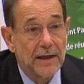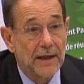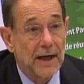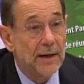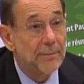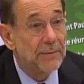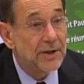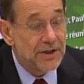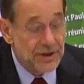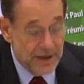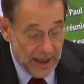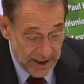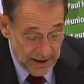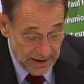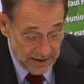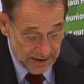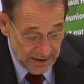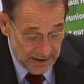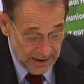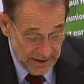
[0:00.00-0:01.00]
Climate
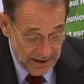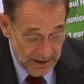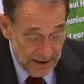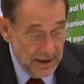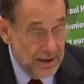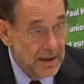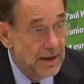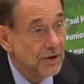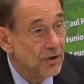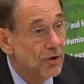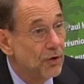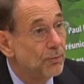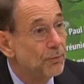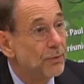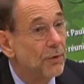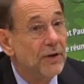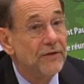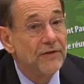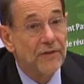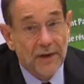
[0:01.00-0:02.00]
change,
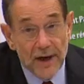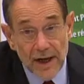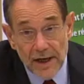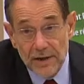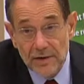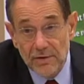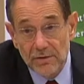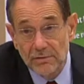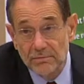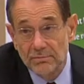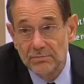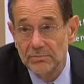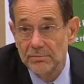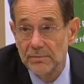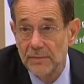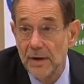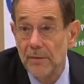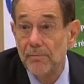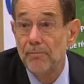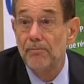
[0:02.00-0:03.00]
non-proliferation,
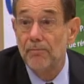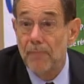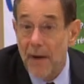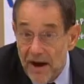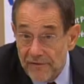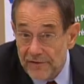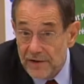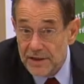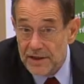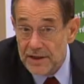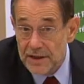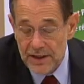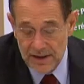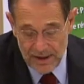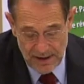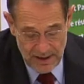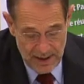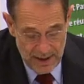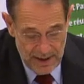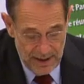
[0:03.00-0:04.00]
poverty,